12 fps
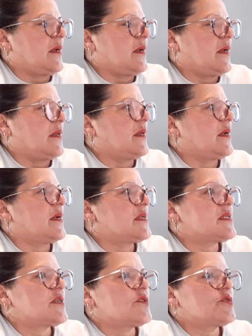And then it
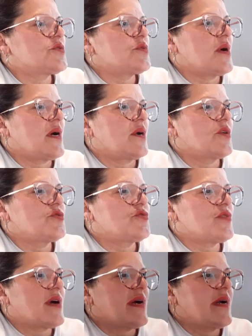tells you how to
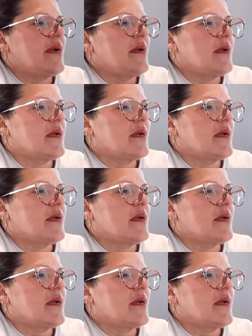dry.